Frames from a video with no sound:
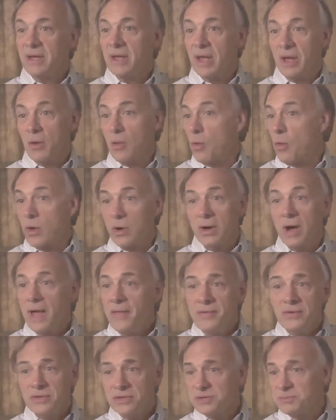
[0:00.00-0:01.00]
or
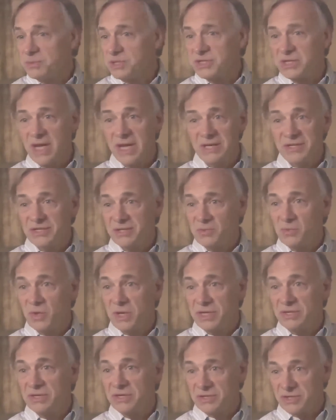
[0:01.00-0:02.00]
others' mistakes and
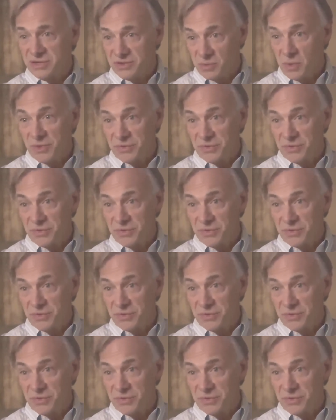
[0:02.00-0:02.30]
weaknesses,